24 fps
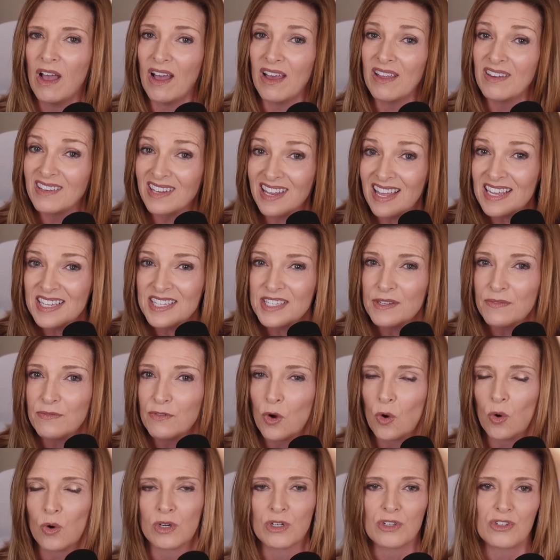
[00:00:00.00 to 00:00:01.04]
Unless, of
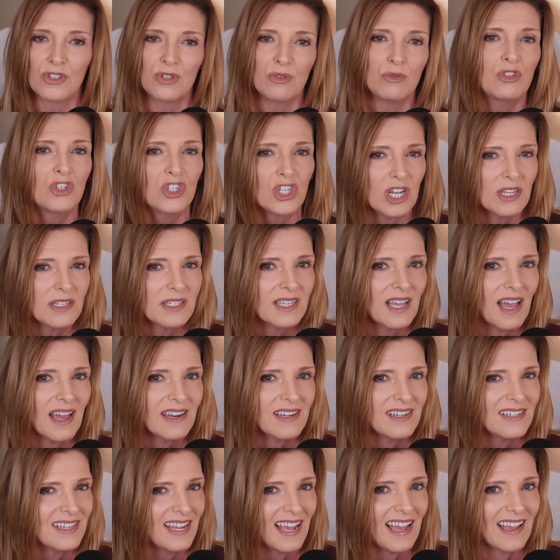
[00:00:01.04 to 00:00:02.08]
course, you just
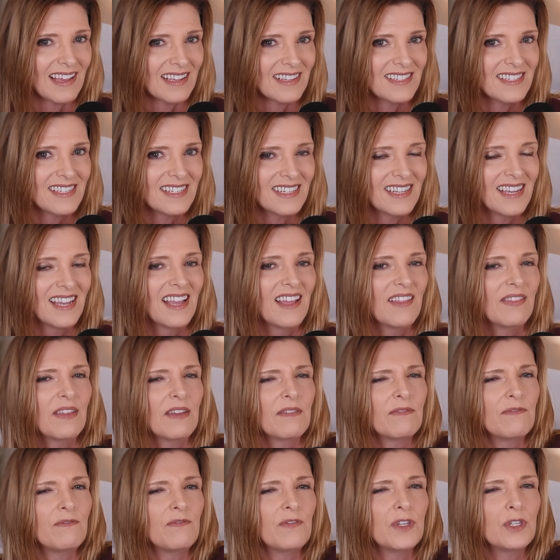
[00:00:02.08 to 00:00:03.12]
got a text
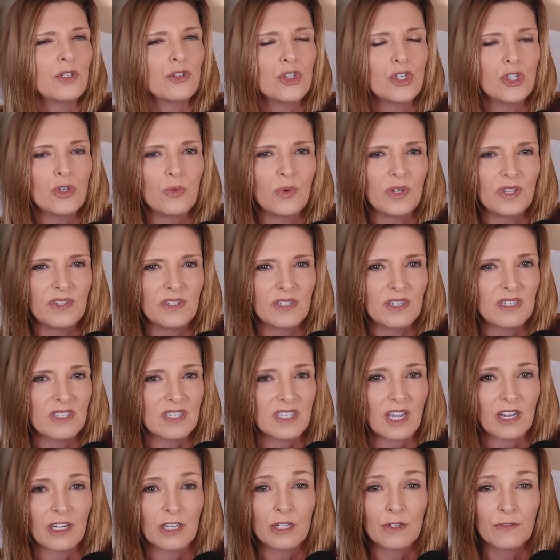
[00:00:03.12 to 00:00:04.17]
that fills you with
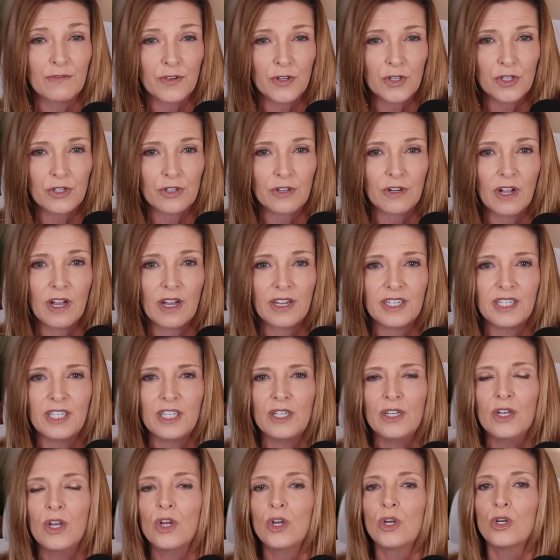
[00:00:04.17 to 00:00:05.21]
desire for your
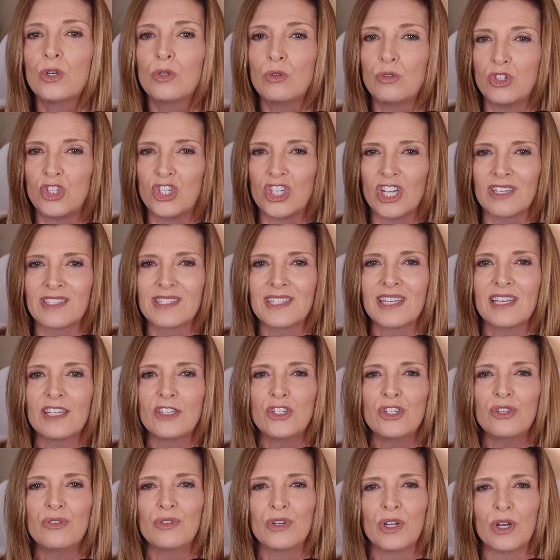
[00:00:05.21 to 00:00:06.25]
honey, who just
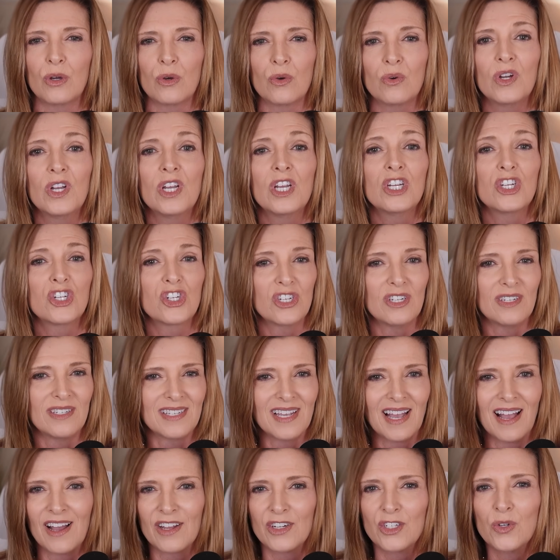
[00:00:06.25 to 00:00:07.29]
let you know she's
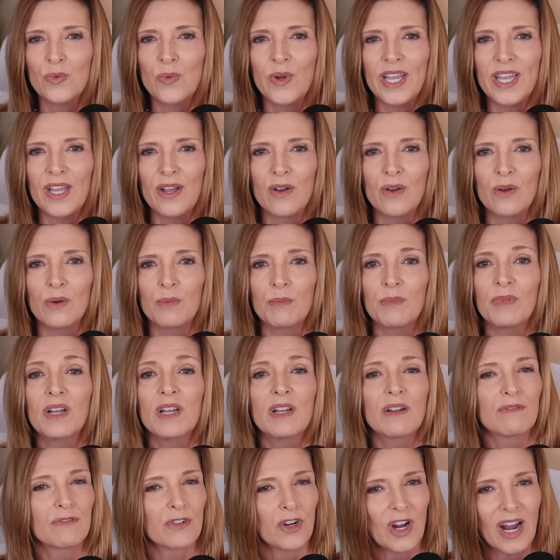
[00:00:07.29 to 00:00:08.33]
on her way home
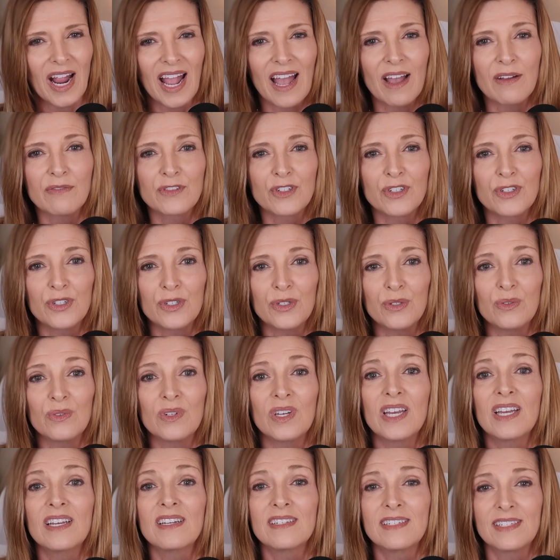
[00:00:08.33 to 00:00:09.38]
for
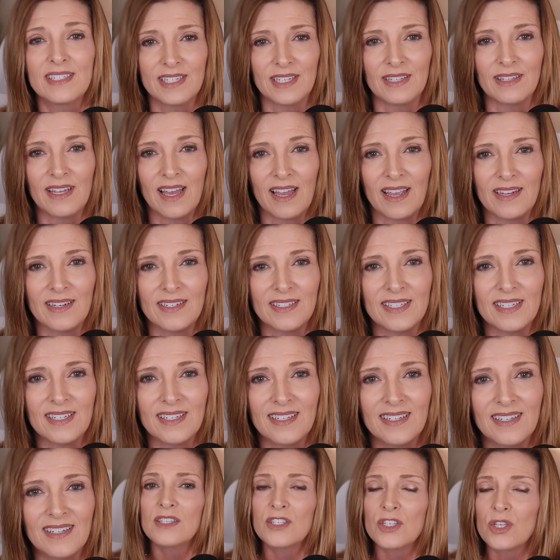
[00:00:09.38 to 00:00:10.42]
afternoon delight.
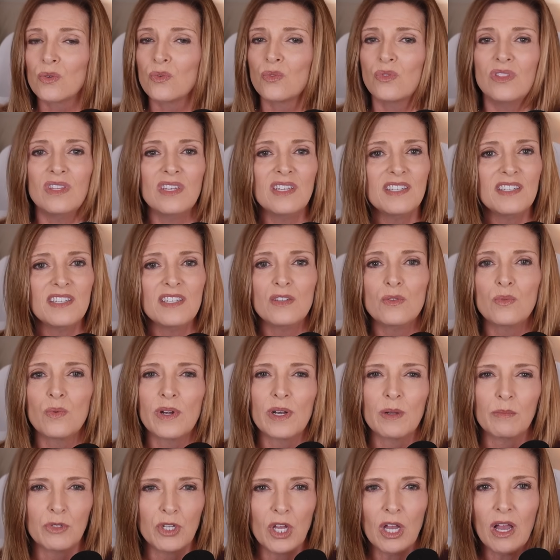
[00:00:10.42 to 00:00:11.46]
So, this is
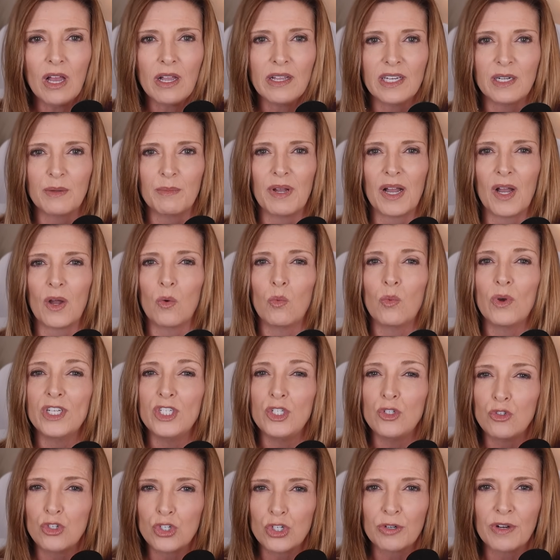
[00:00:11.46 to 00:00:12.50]
what I'm talking about. When
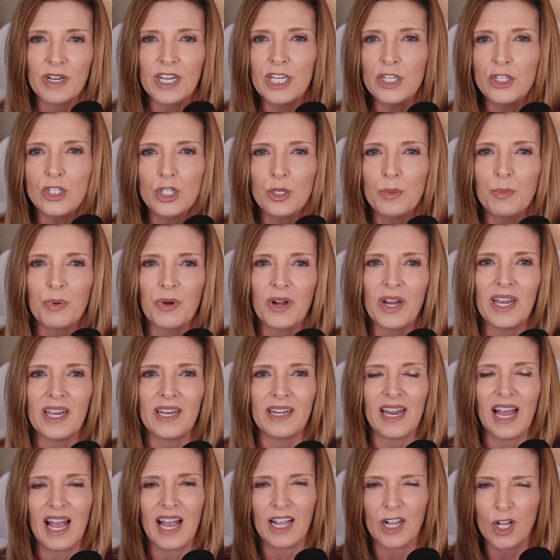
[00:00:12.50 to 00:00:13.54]
you train your
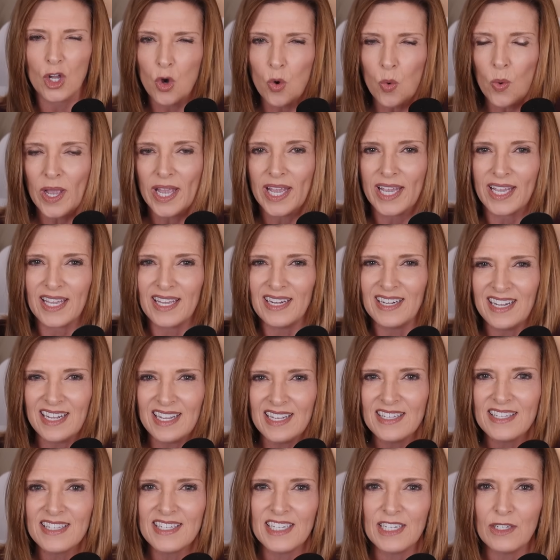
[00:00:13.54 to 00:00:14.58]
brain on quick and
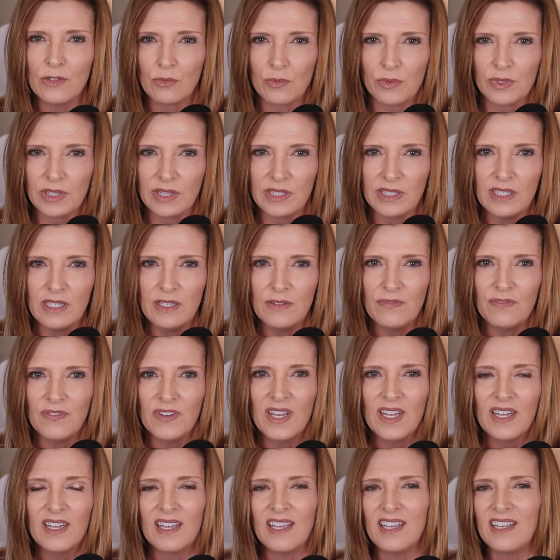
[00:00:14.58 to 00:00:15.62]
instant relief
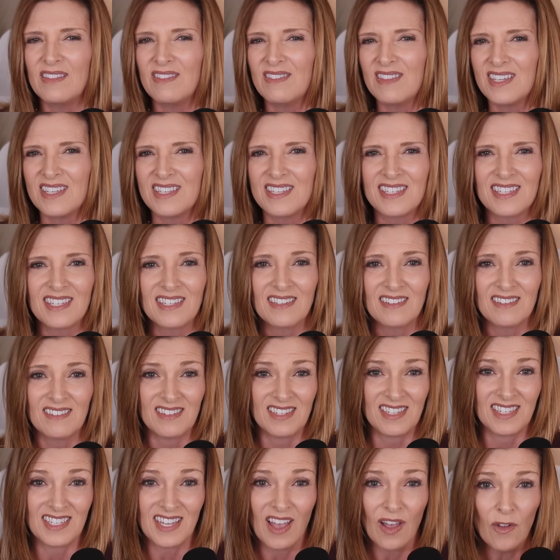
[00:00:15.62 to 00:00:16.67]
in this
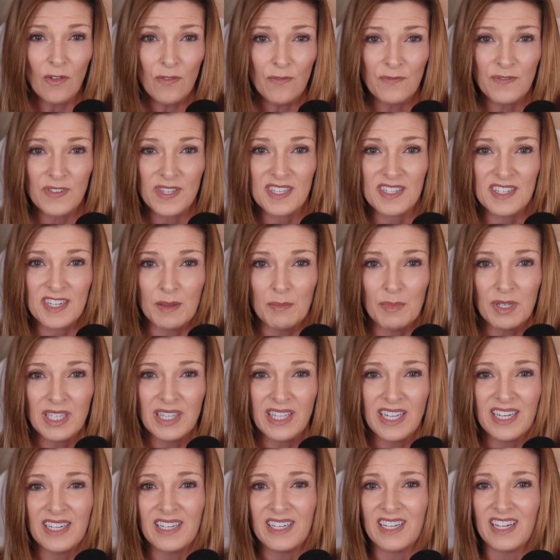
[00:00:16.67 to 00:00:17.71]
self
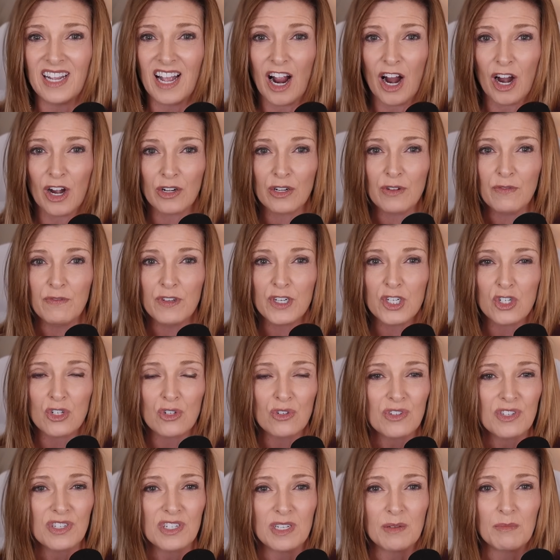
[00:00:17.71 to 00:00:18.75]
stimulating,
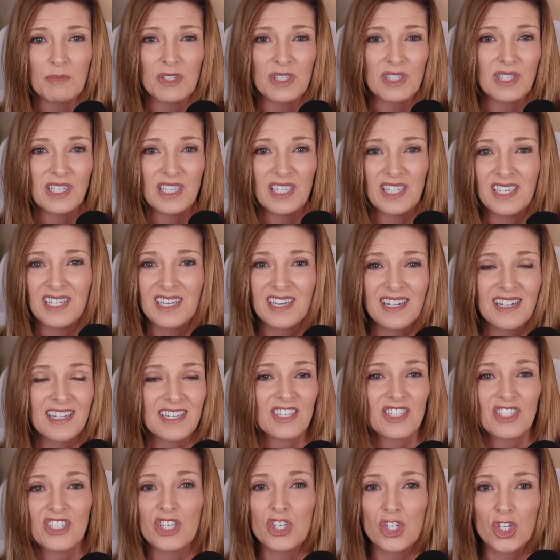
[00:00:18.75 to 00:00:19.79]
artificial stimuli
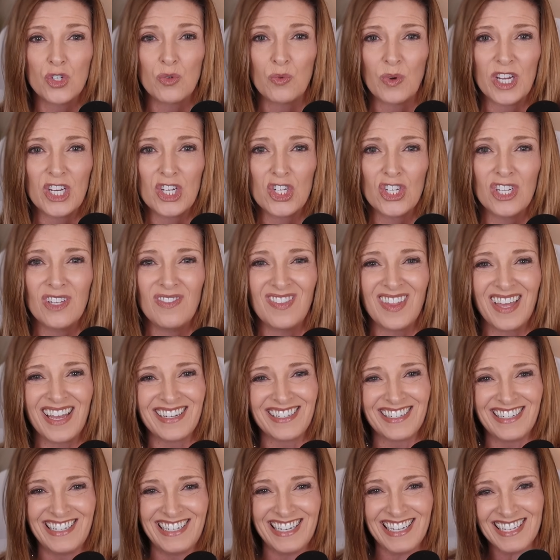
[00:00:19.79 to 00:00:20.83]
situation
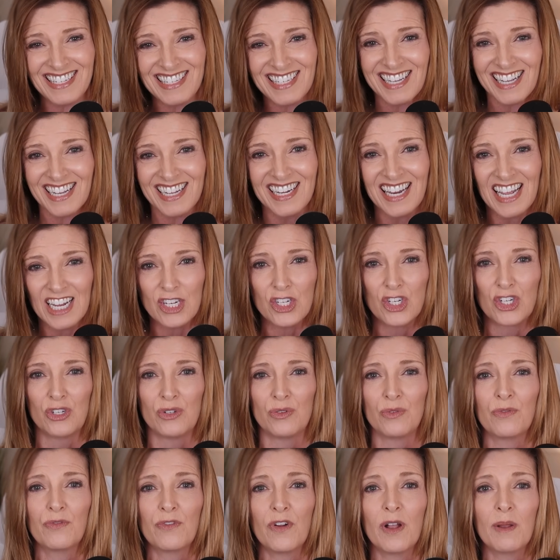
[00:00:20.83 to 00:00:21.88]
that disconnects
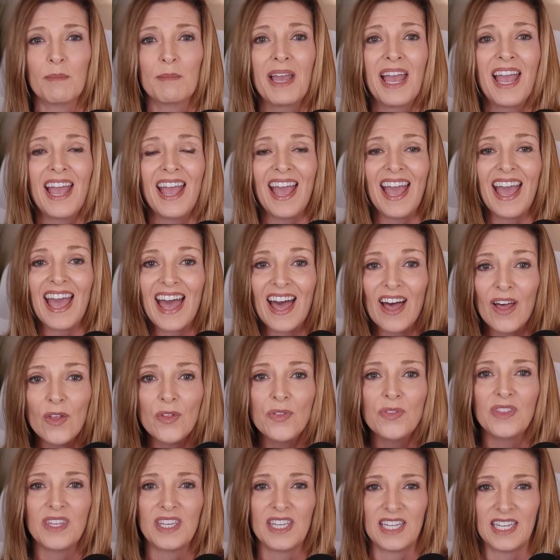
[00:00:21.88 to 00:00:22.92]
you from
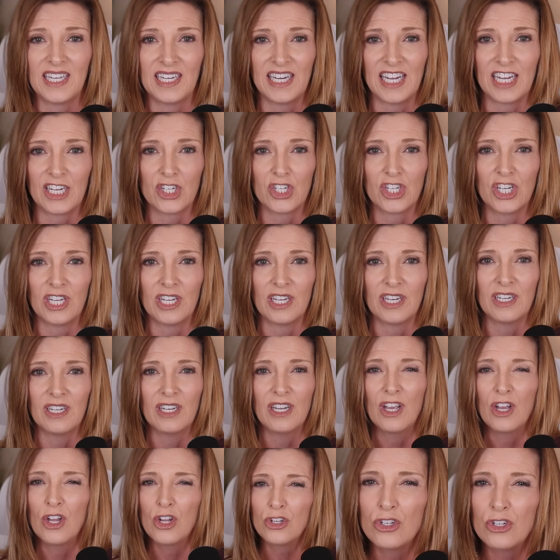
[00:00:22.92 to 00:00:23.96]
healthy connection,
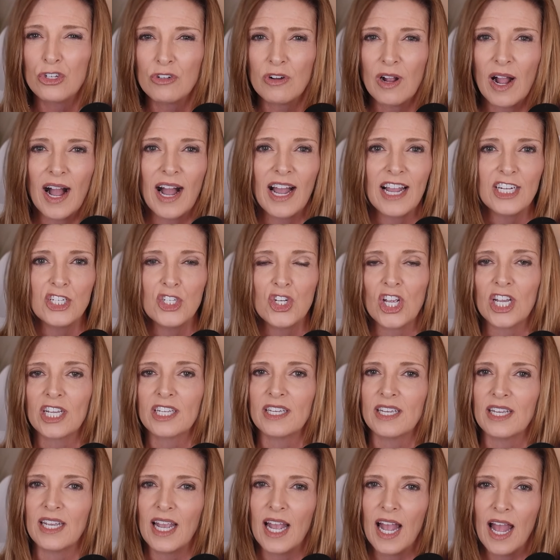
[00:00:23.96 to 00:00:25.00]
you're
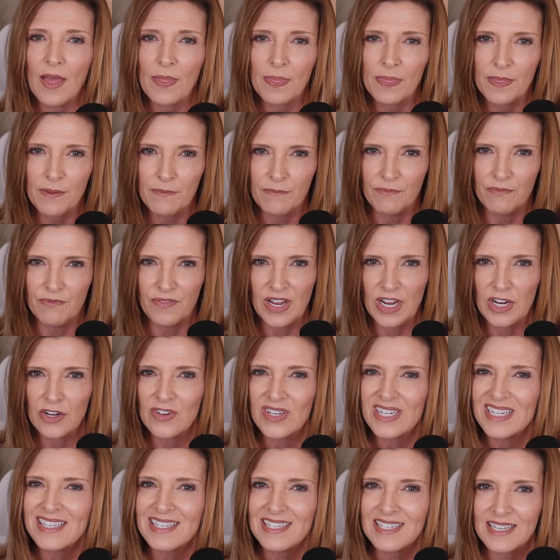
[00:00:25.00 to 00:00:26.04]
hijacking the
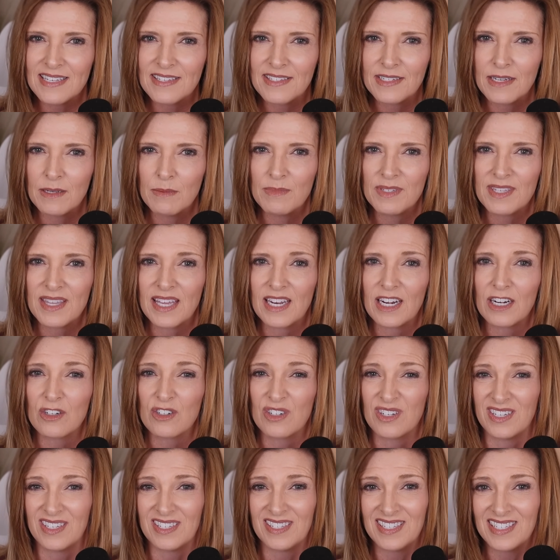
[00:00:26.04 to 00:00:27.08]
very systems that are
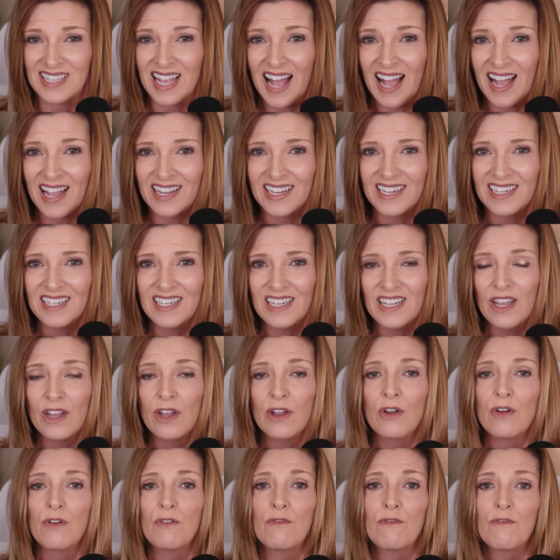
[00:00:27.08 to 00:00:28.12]
designed
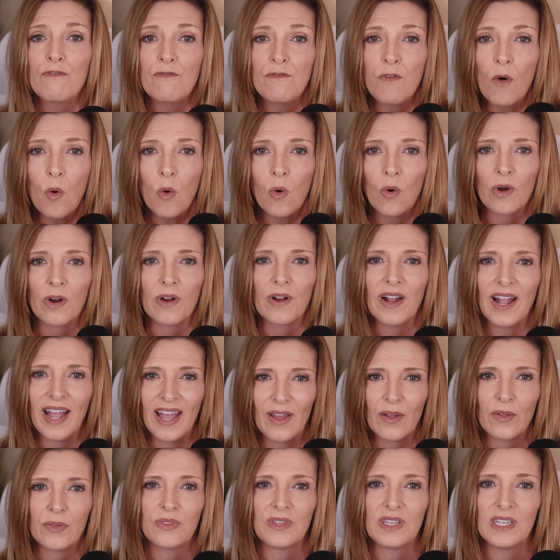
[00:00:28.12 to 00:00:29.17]
for
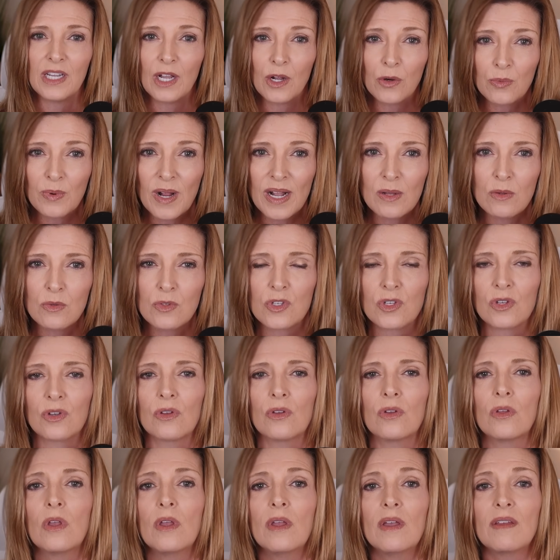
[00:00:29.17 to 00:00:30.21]
healthy
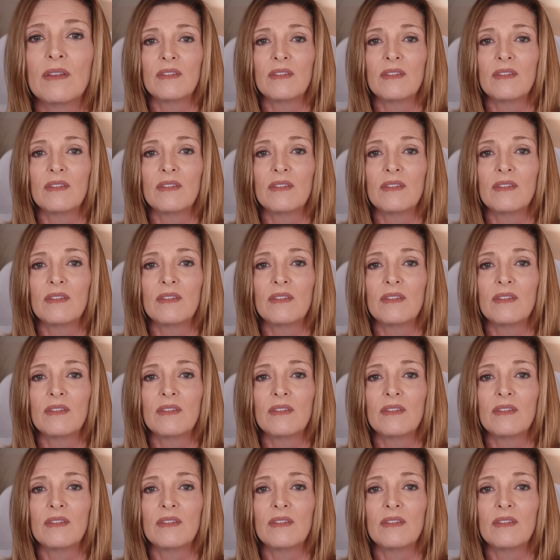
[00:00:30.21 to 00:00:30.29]
arousal.